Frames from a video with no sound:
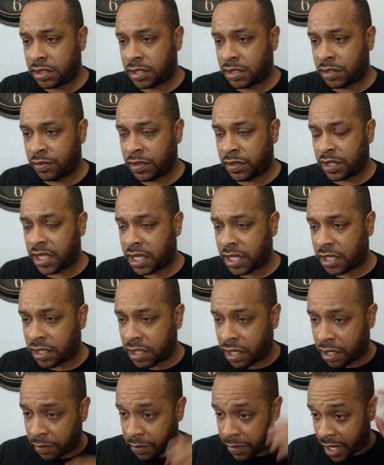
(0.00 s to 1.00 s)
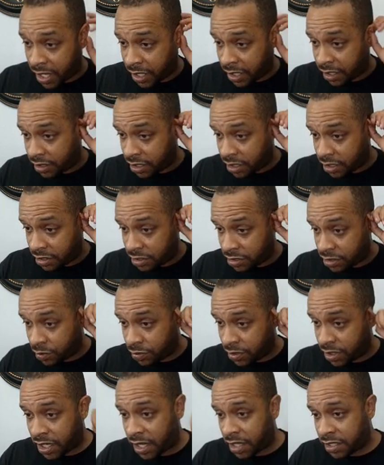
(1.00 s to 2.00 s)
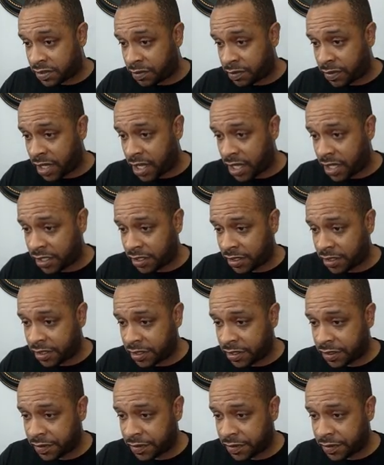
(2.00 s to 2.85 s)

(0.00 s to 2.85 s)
And we got our Matic there. So we got some Matic.